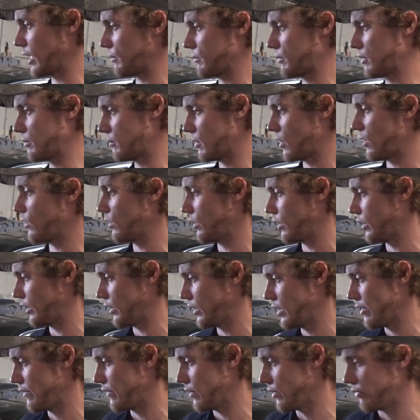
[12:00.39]
up the motor
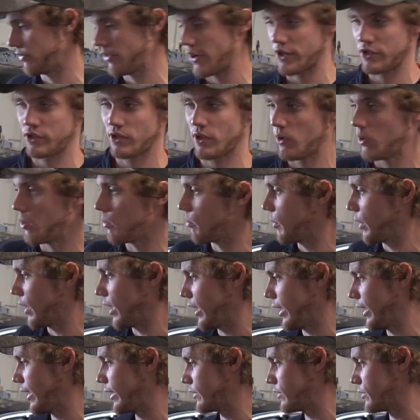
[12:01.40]
and give it a fresh coat of
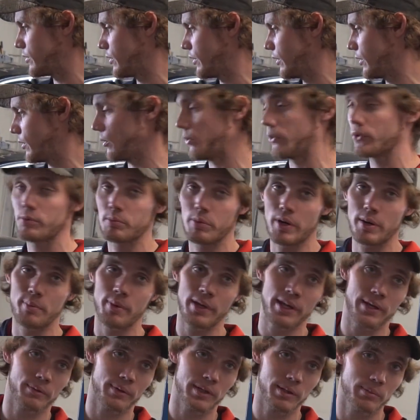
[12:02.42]
paint and do the whole spray
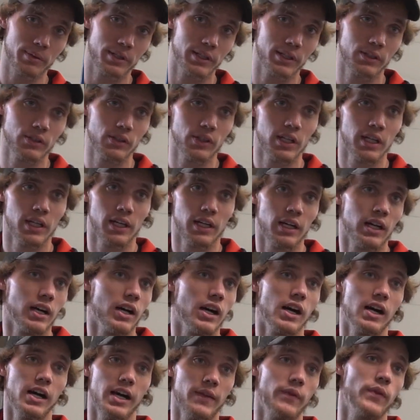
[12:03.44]
paint rebuild.
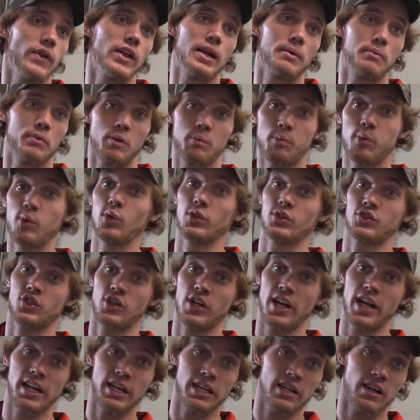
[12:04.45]
And then I'm going to pull the
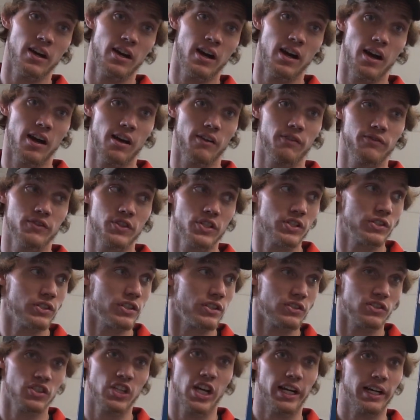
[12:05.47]
tranny off just
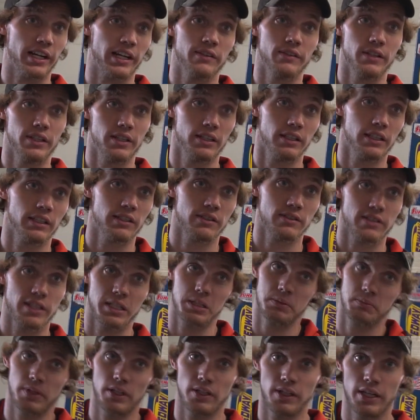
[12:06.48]
to check everything
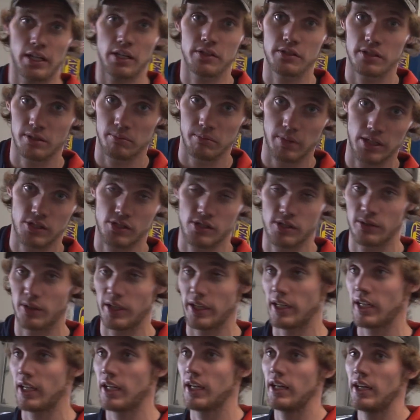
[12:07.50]
inside the bell housing, make sure
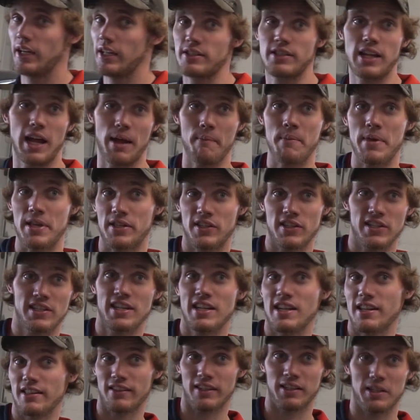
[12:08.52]
like it's not missing
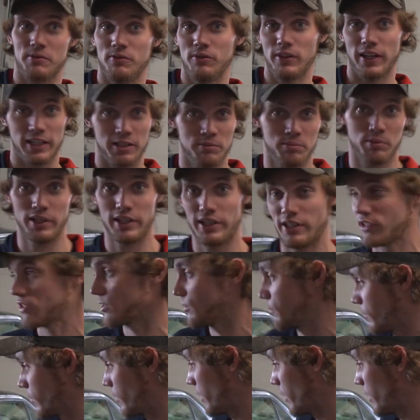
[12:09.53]
teeth on the flex plate or some